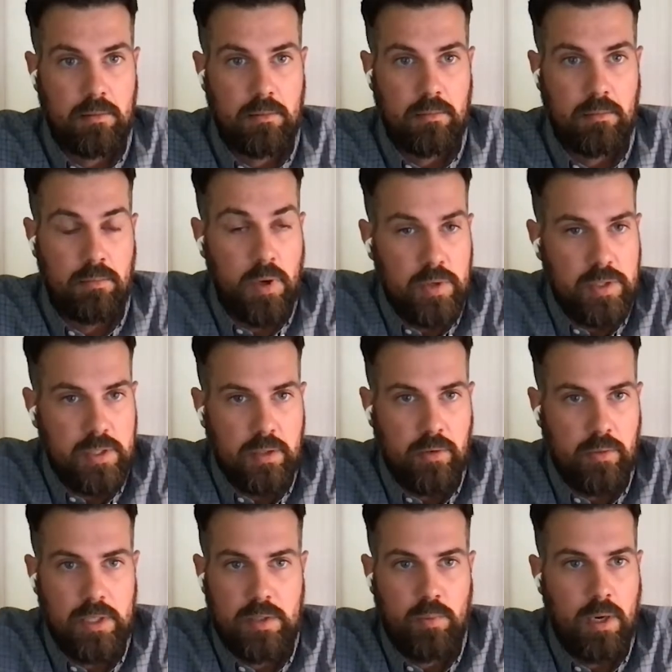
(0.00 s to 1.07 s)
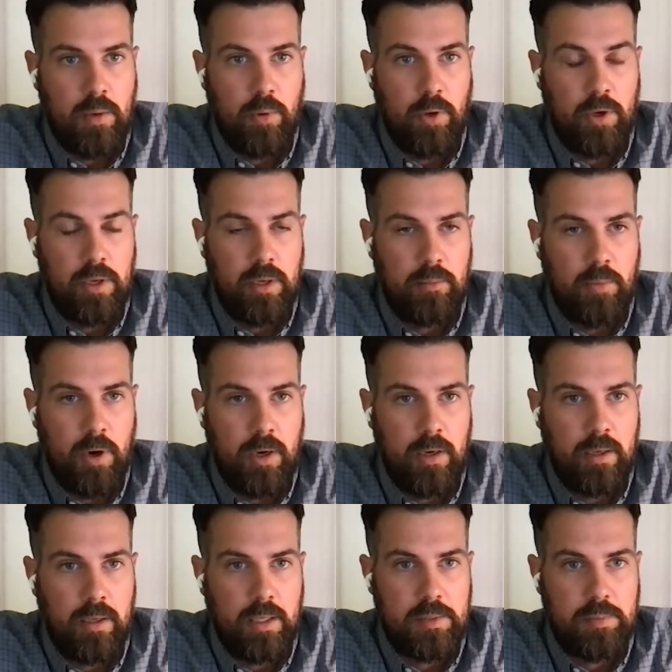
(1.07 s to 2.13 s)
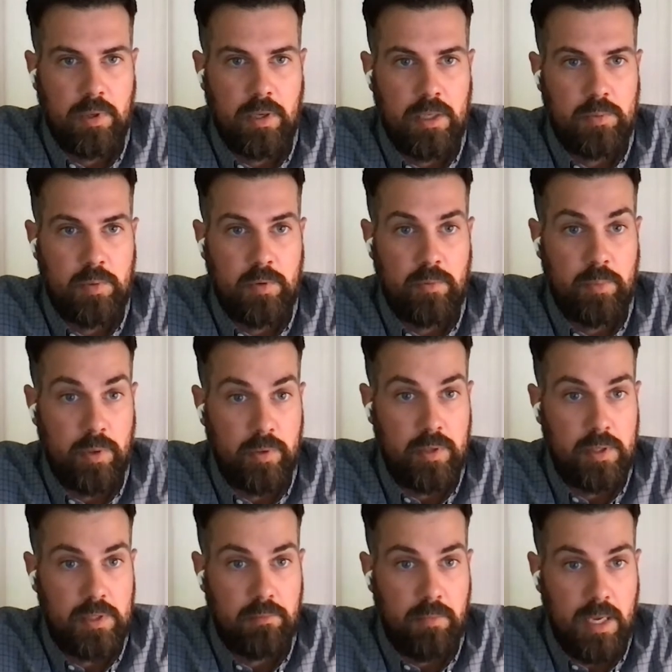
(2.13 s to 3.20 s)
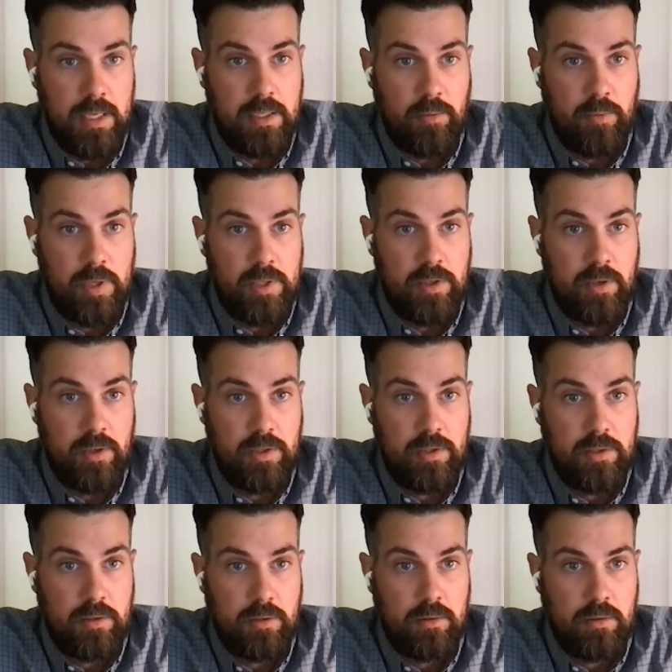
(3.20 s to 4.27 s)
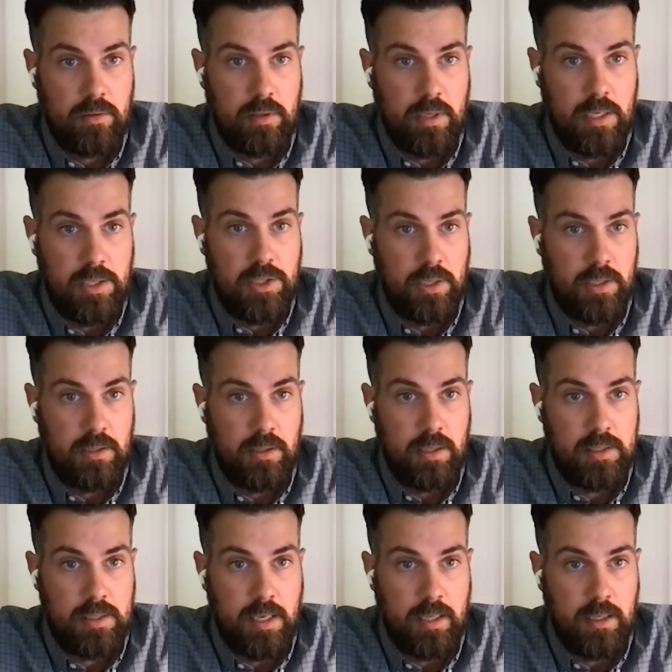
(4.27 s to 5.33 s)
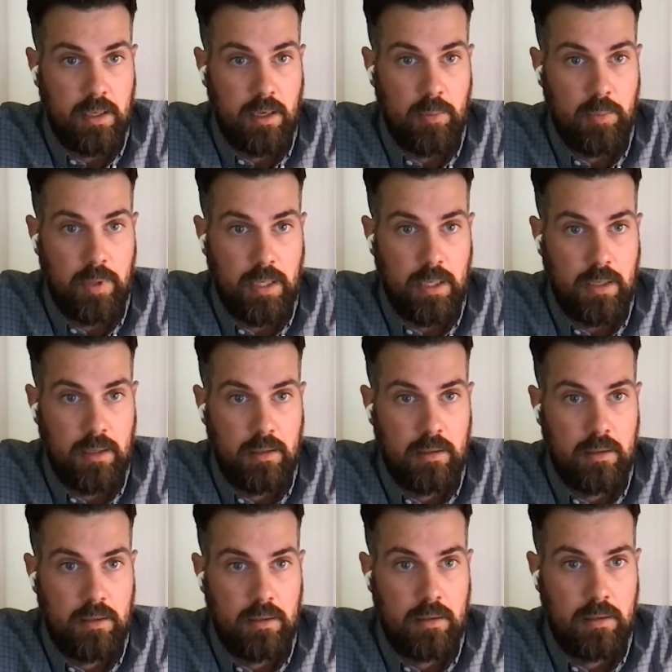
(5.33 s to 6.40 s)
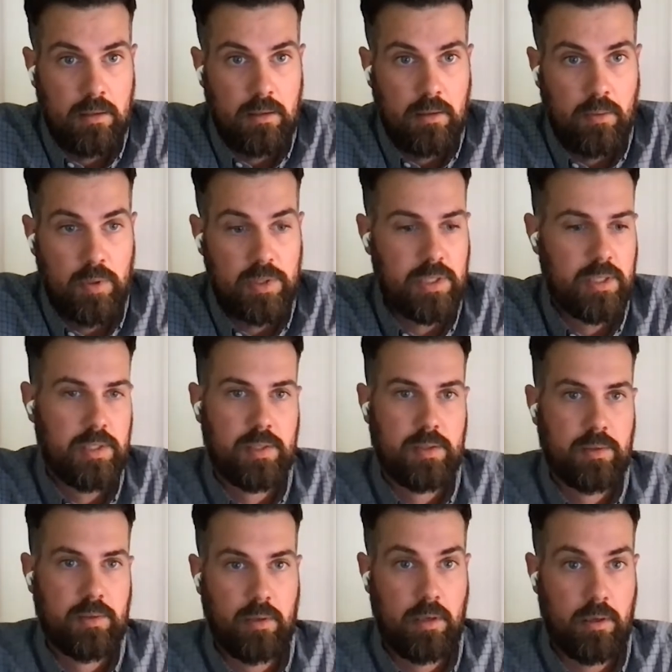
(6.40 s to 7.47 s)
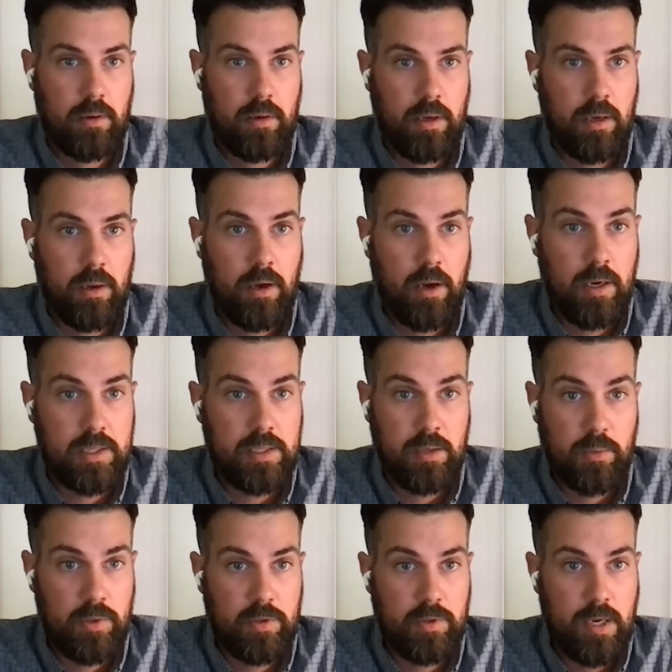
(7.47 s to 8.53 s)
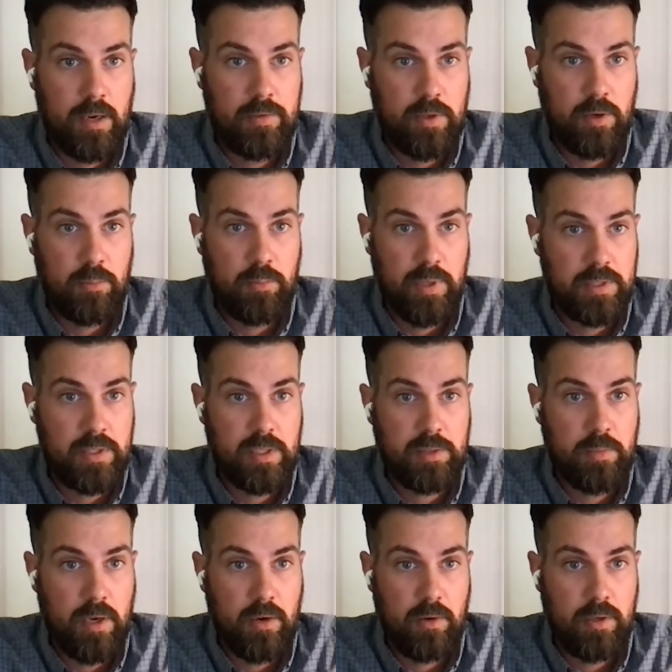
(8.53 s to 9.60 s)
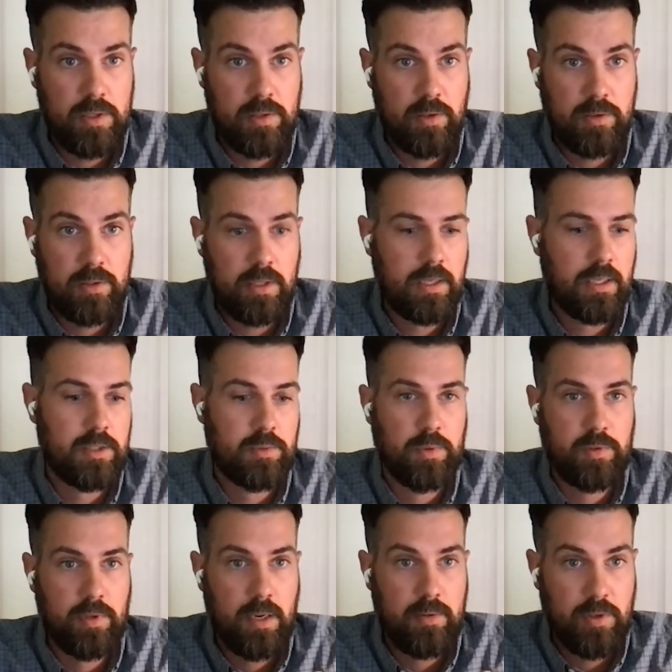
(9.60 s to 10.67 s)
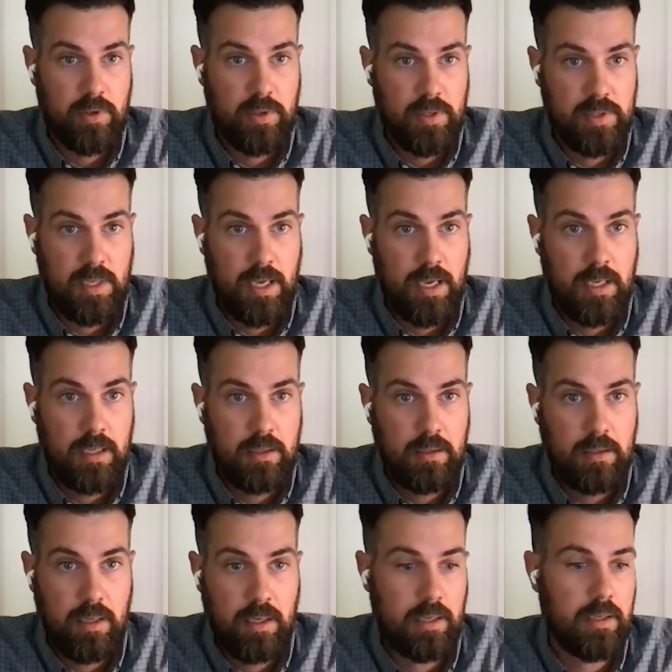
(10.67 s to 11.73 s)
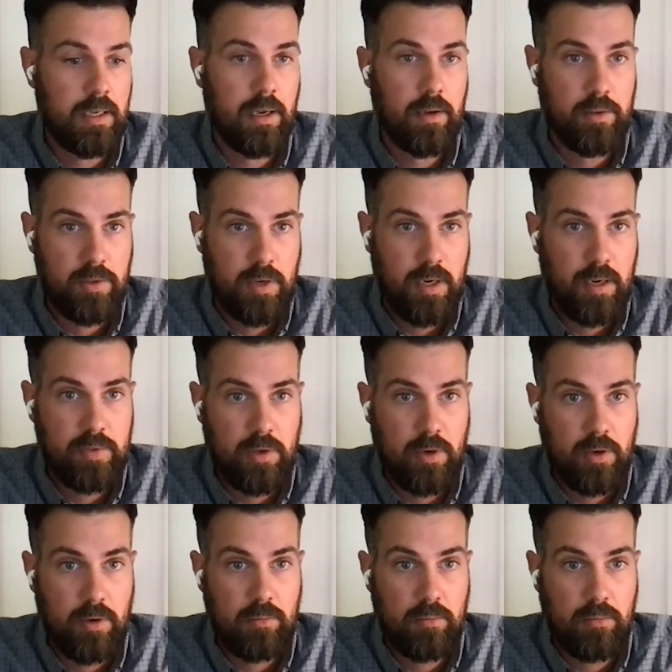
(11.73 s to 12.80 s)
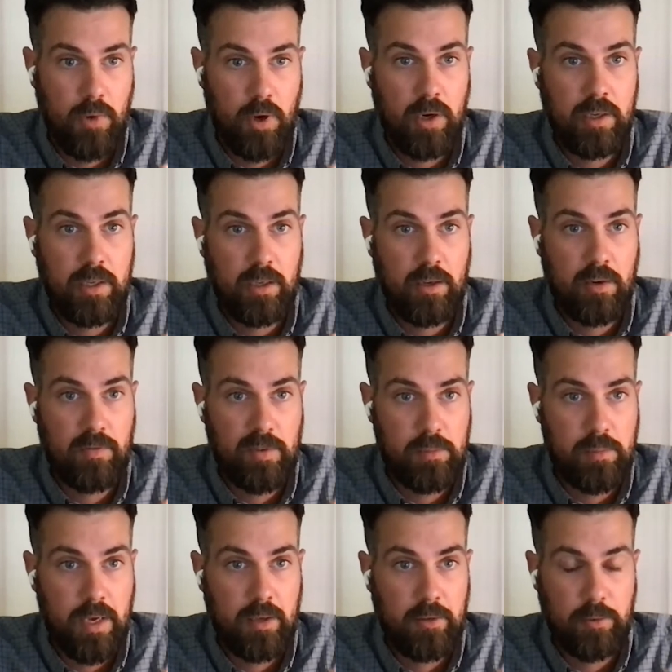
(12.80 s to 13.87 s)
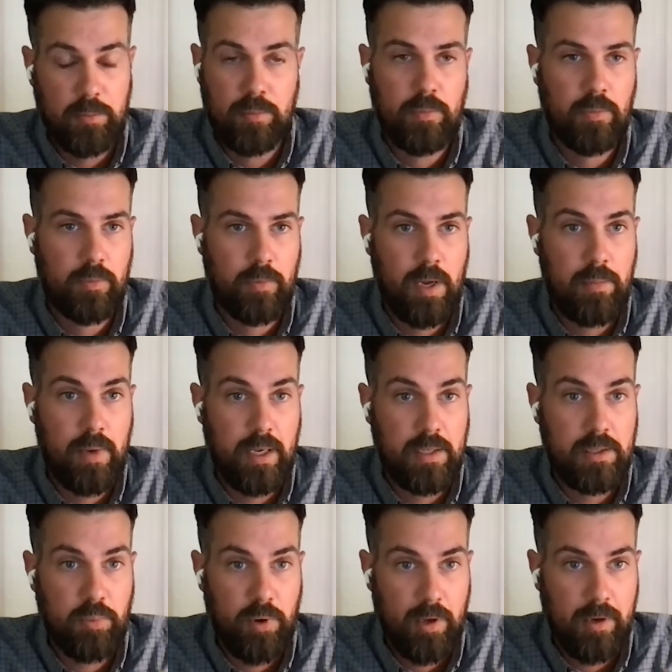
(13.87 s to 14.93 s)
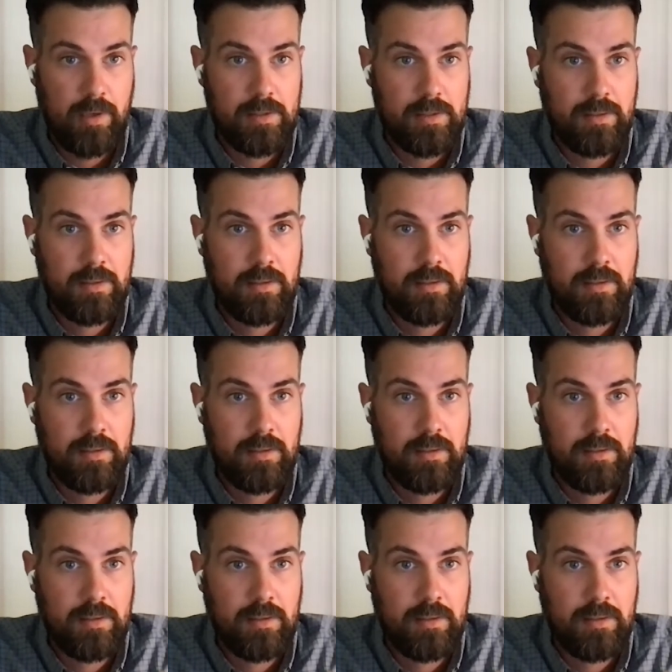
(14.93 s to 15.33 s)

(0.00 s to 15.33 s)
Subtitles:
most of the reason why we're good at marketing is because we built this amazing research engine inside the company, which is honestly what drives our business model consulting. It's what drives our design, and it drives our marketing and our feedback loop right back to product.